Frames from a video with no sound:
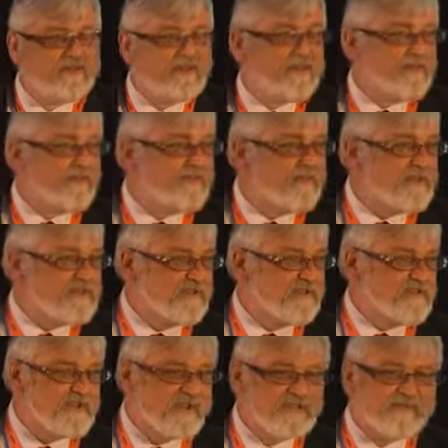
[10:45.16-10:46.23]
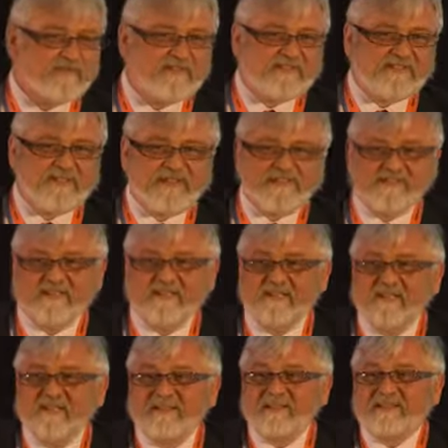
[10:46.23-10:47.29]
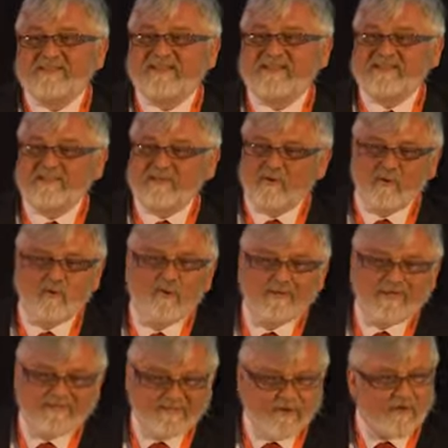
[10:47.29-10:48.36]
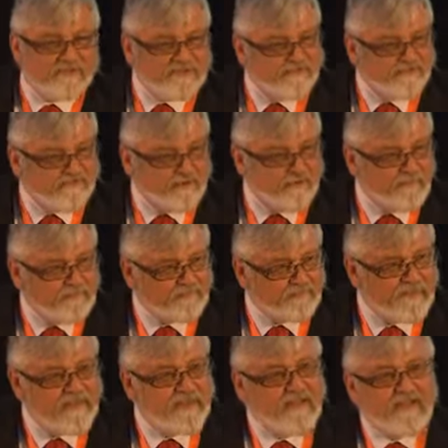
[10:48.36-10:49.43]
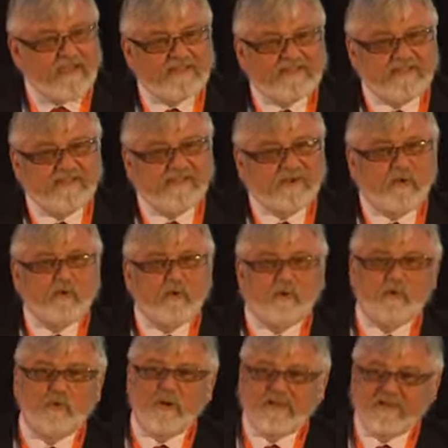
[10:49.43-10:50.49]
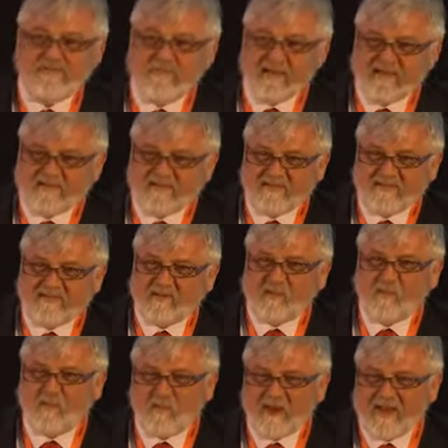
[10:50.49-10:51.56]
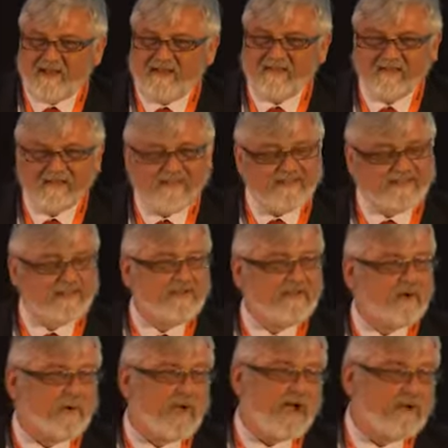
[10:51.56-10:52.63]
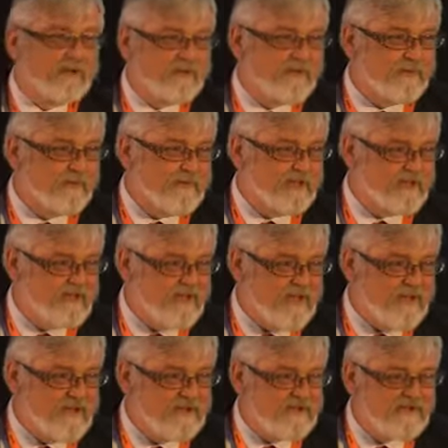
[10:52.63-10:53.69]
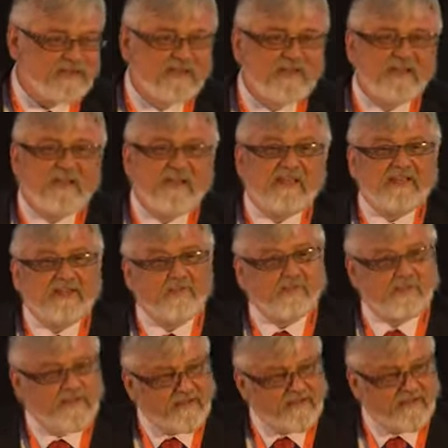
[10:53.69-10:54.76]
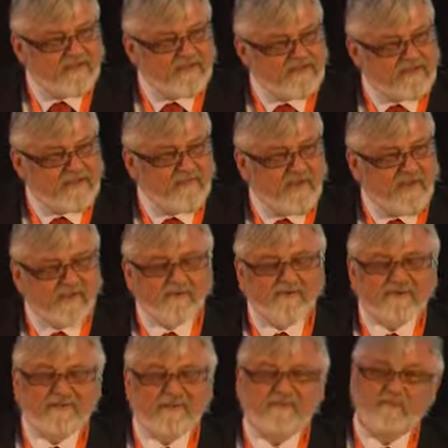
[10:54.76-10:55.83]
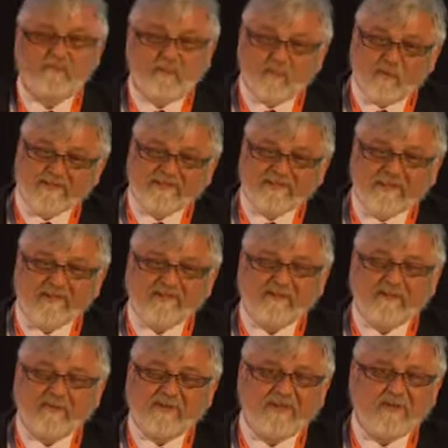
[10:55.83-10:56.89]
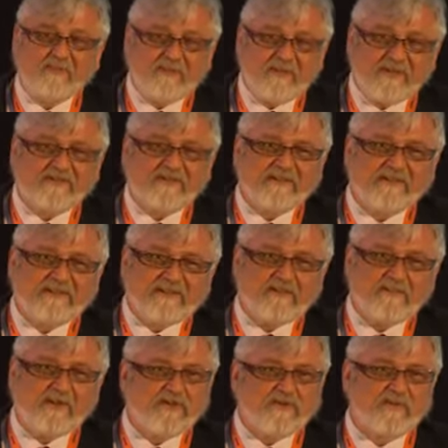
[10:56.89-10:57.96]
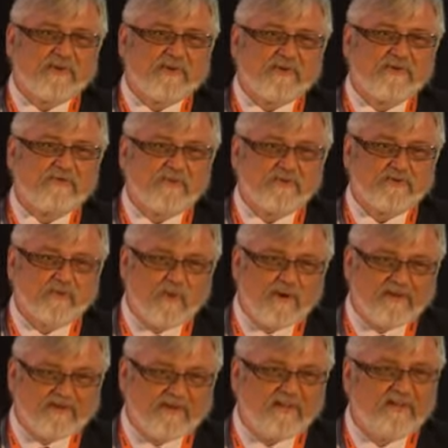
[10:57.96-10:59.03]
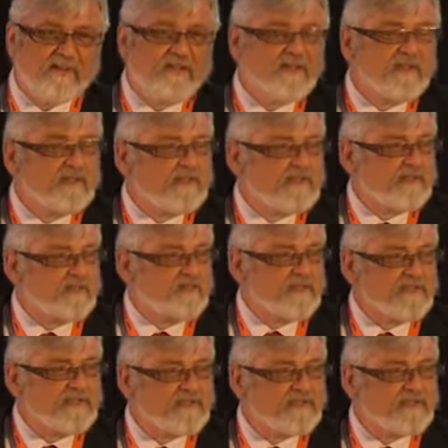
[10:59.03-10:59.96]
The professor in charge of this data didn't know where he got it from. He didn't know who had amended it or when. He didn't know how it had been changed. He appeared in his emails, but wasn't actually, but he appeared in his emails because of loose wording to be